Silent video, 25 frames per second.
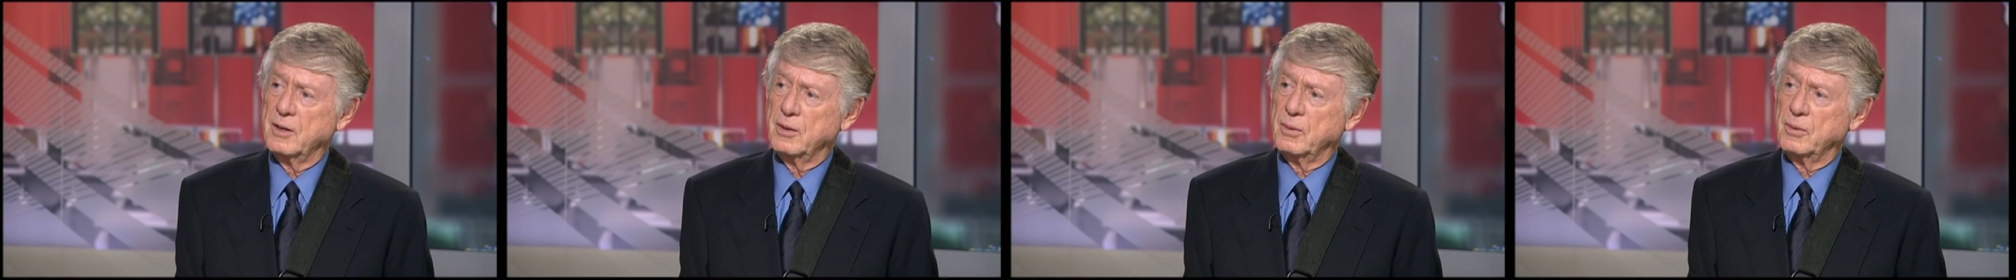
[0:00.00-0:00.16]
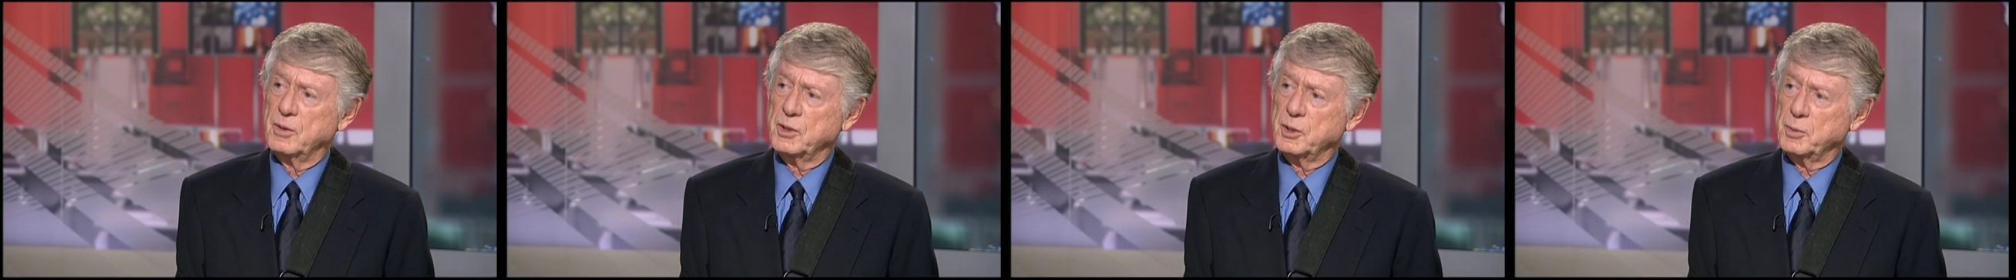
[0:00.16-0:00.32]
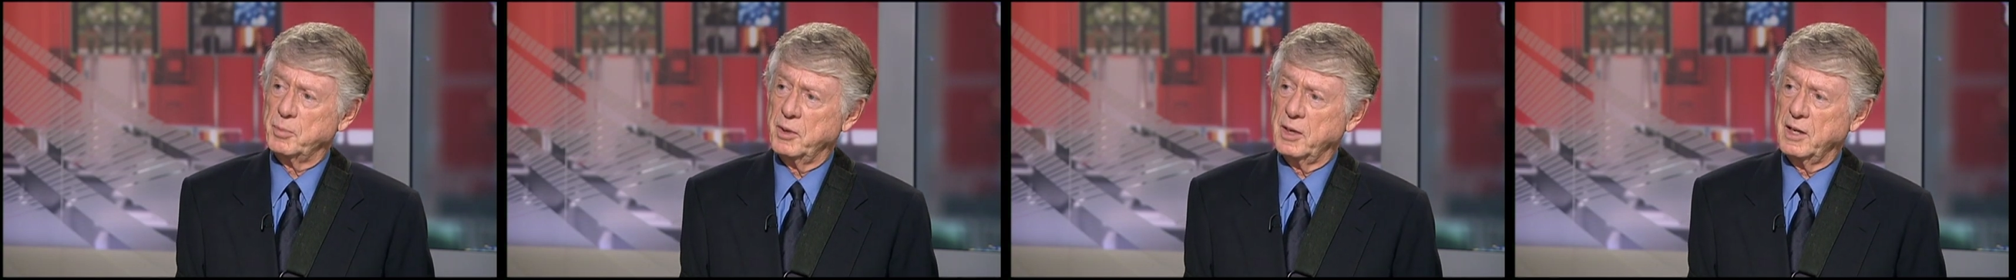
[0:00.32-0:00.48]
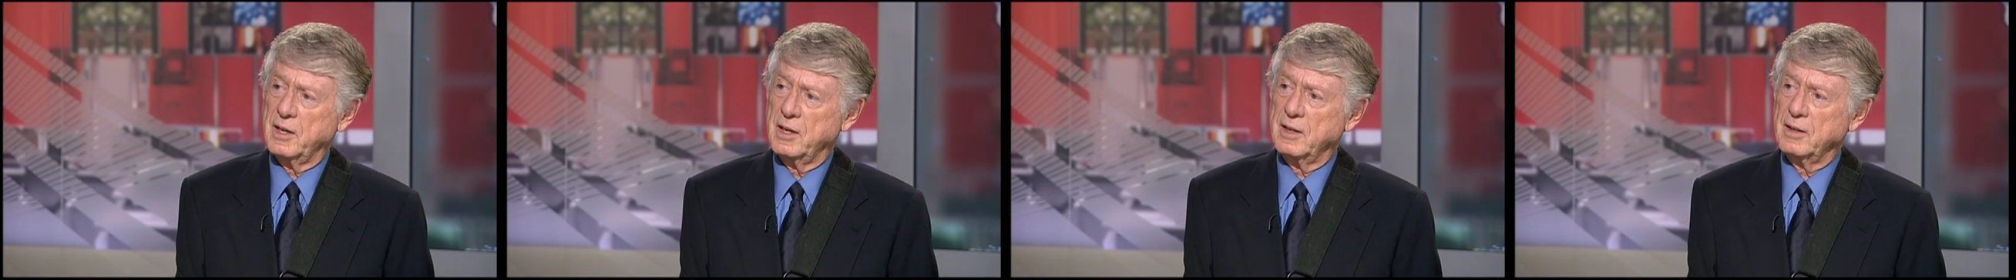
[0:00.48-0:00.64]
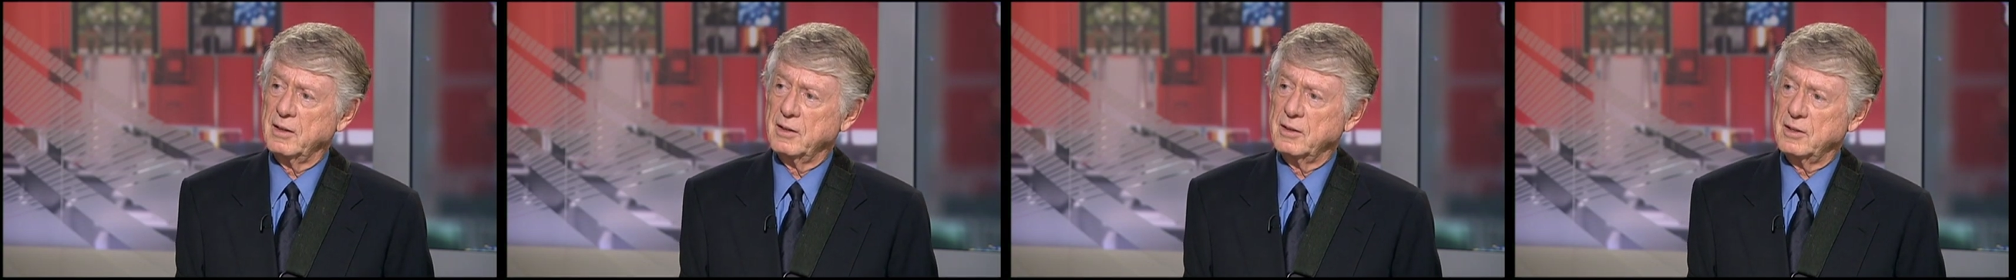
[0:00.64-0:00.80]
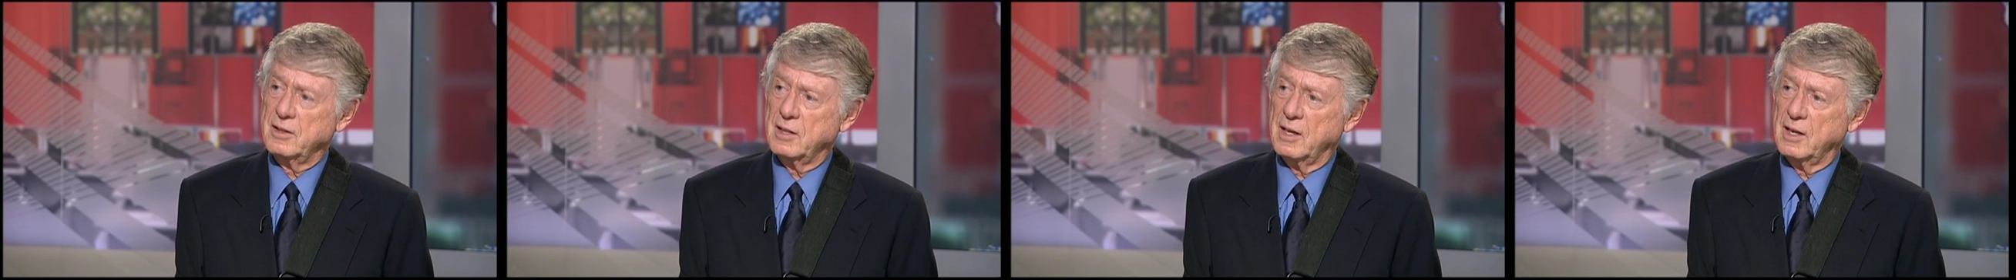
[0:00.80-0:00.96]
was
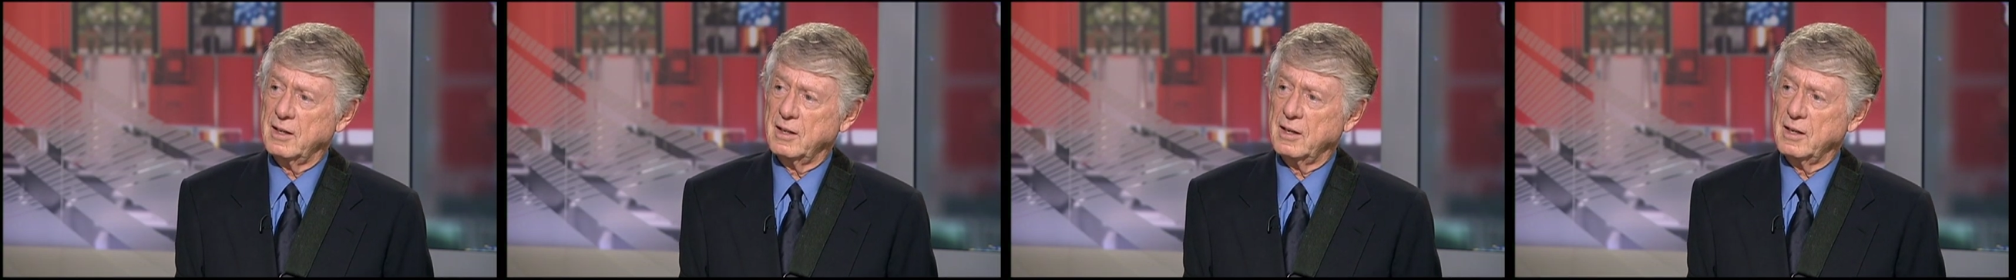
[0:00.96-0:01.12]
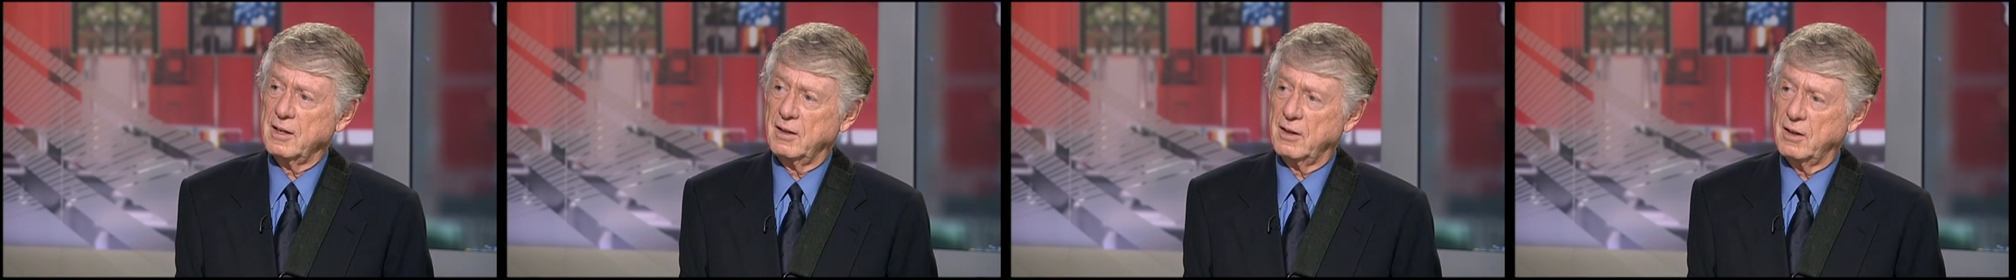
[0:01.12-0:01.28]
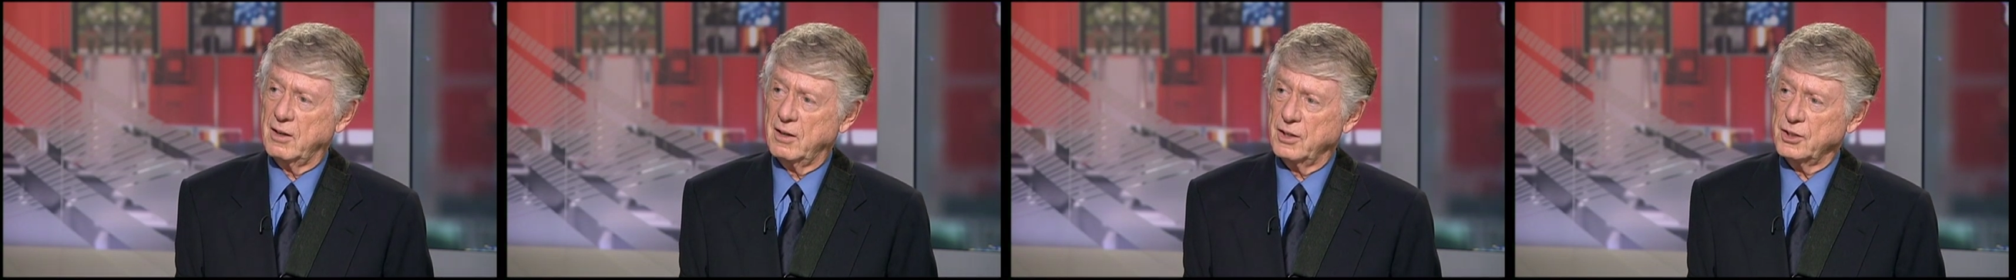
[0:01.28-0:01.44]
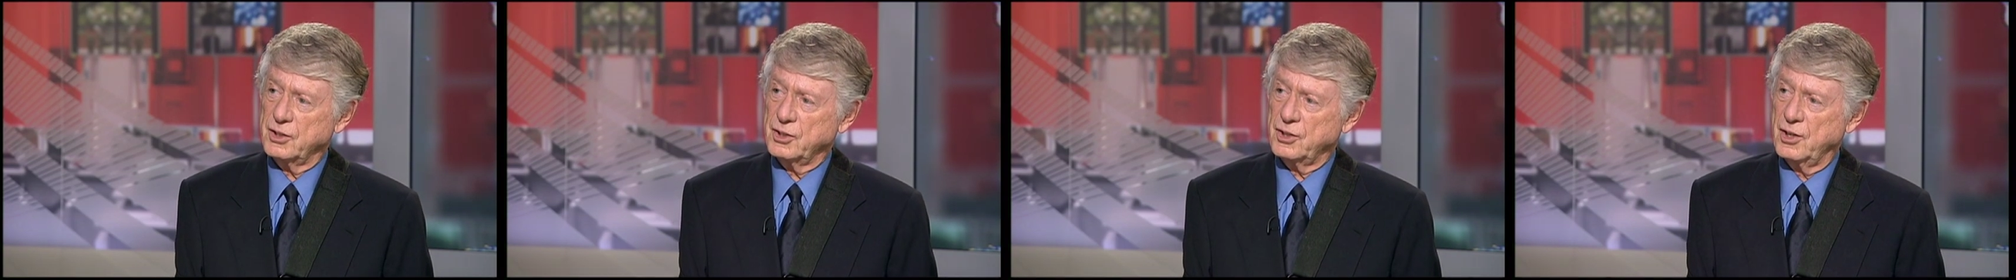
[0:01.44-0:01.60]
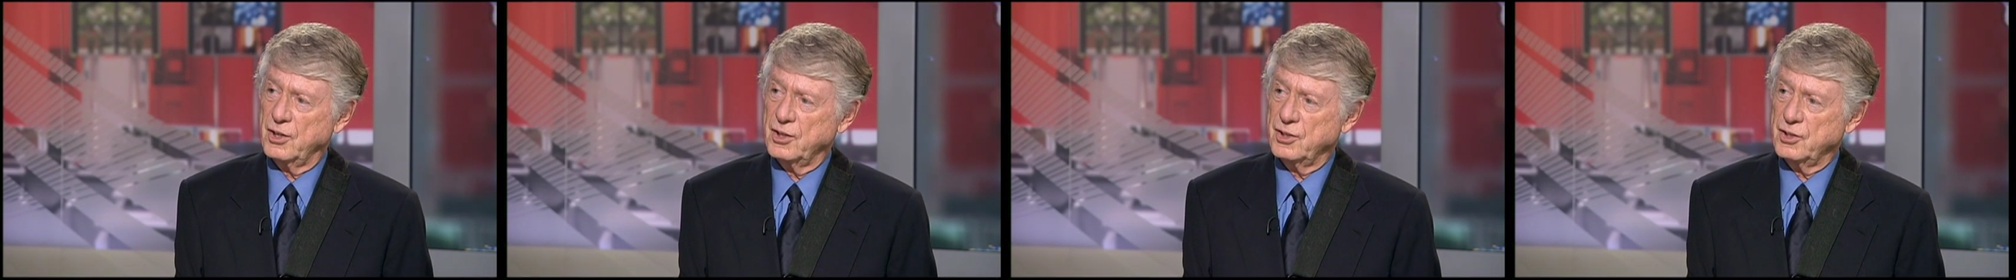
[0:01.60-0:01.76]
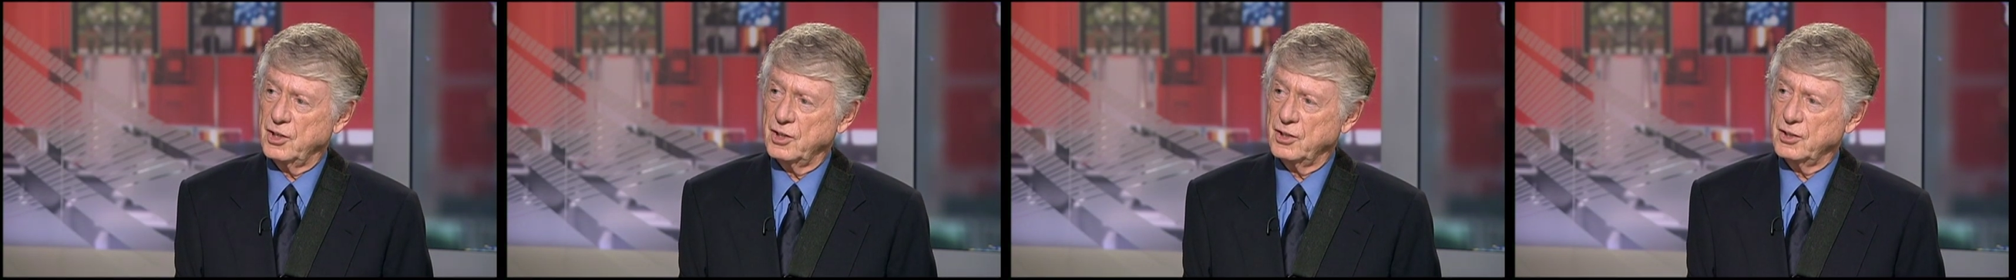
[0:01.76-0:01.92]
begin taking
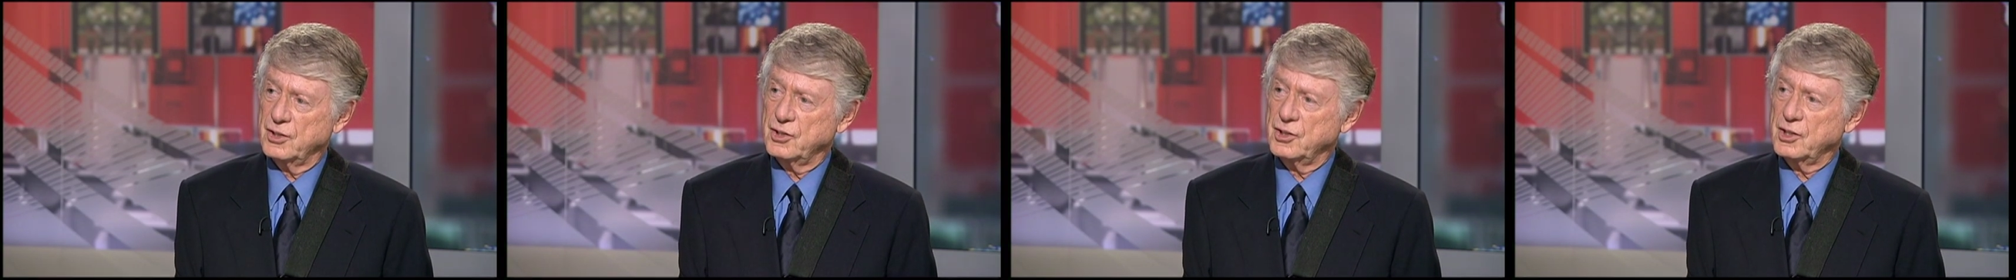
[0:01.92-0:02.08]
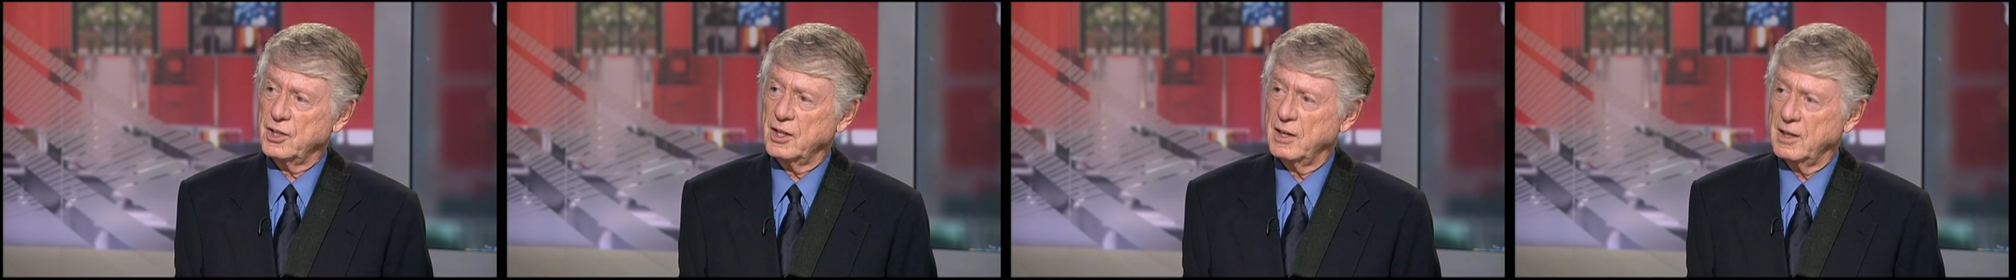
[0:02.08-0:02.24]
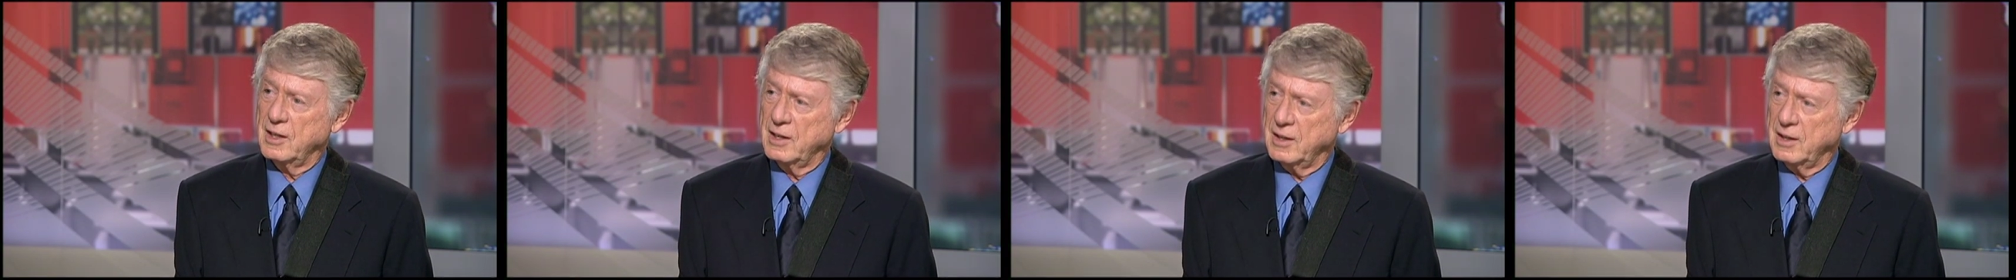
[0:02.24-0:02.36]
hostages